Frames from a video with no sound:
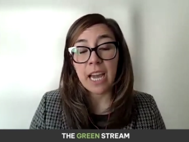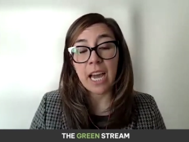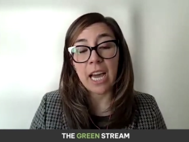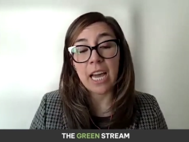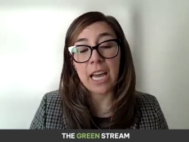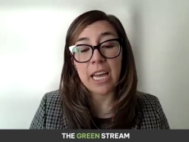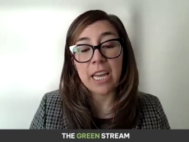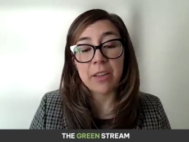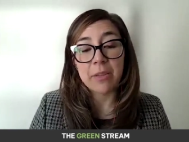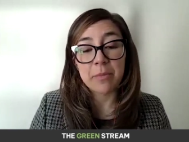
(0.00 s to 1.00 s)

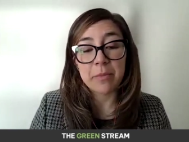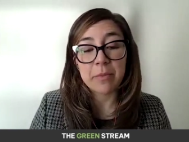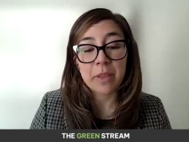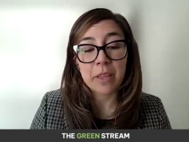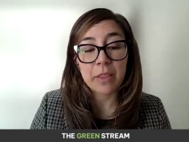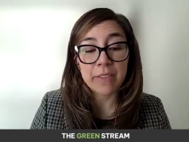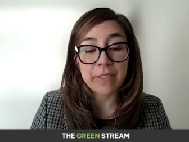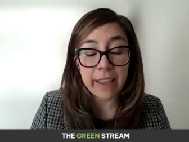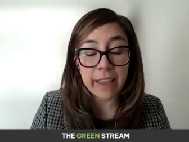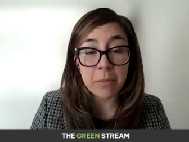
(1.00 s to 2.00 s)
Um, the
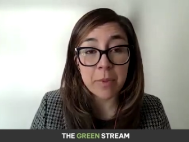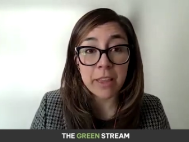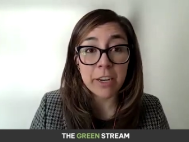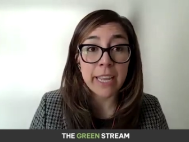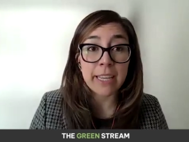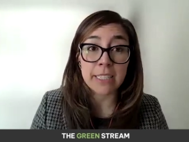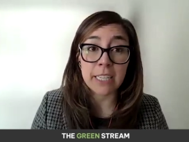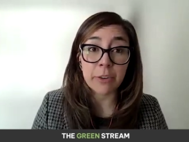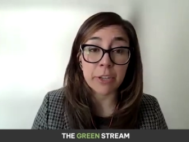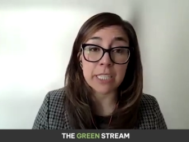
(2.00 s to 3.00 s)
second pillar is
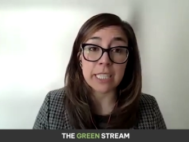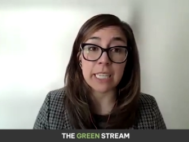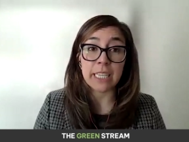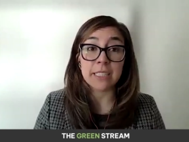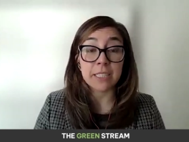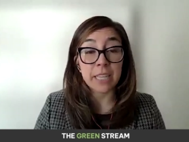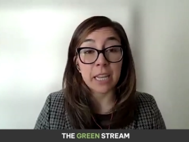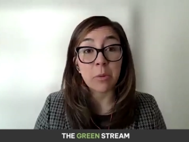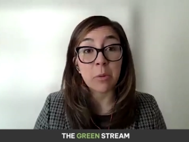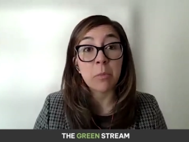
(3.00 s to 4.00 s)
increasing
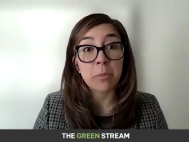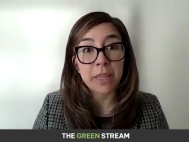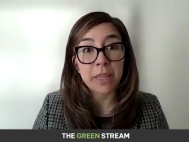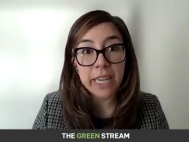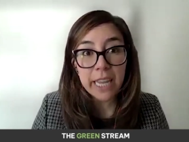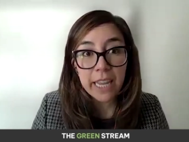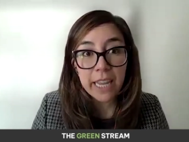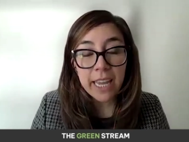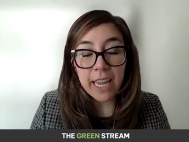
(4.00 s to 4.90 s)
sustainable mobility.